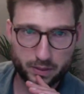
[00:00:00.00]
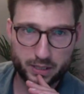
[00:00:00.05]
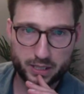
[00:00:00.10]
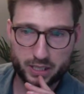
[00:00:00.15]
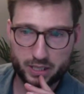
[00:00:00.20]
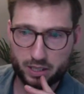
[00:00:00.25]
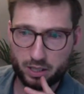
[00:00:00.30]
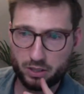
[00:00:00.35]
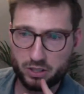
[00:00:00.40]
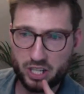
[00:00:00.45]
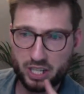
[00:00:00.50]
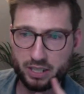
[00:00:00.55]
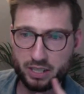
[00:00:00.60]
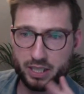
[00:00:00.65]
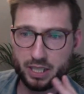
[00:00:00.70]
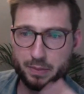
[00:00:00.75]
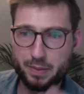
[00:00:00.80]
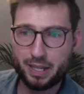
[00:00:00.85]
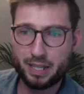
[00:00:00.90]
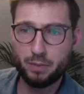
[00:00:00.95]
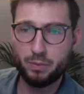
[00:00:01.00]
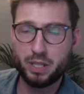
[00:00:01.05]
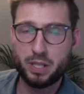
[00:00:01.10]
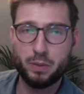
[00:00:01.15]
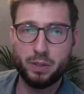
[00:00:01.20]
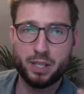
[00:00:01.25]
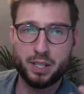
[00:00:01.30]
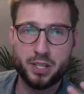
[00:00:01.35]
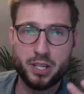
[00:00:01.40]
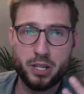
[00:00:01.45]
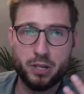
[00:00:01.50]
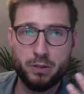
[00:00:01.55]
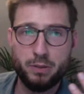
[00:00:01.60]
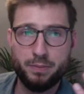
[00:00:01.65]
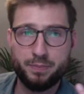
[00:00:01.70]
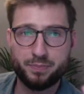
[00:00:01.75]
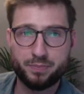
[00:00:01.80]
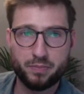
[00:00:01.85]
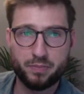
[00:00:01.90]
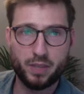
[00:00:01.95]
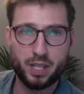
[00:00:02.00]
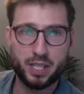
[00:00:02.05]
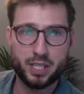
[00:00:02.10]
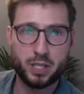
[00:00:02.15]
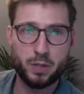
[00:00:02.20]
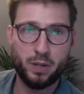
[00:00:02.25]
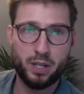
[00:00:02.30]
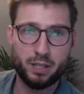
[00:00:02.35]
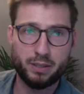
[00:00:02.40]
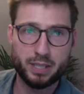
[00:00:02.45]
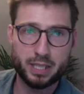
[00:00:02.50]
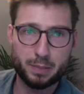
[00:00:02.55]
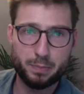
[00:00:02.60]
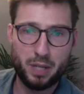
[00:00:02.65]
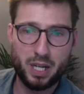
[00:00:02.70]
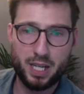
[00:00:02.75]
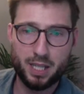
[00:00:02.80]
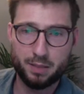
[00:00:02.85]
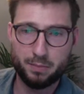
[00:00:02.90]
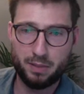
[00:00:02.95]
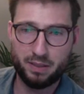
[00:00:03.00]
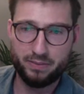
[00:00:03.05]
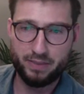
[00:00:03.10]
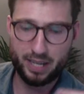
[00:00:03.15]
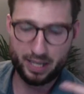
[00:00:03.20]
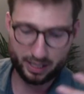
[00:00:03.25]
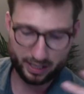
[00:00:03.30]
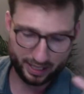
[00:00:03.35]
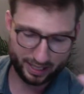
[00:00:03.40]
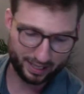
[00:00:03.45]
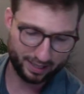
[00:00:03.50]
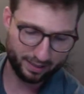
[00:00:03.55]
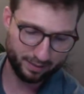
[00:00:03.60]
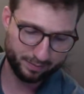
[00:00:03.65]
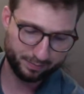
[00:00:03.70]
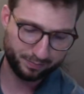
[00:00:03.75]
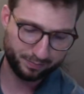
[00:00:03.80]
So generally speaking, what you want to do is you want to respond by filing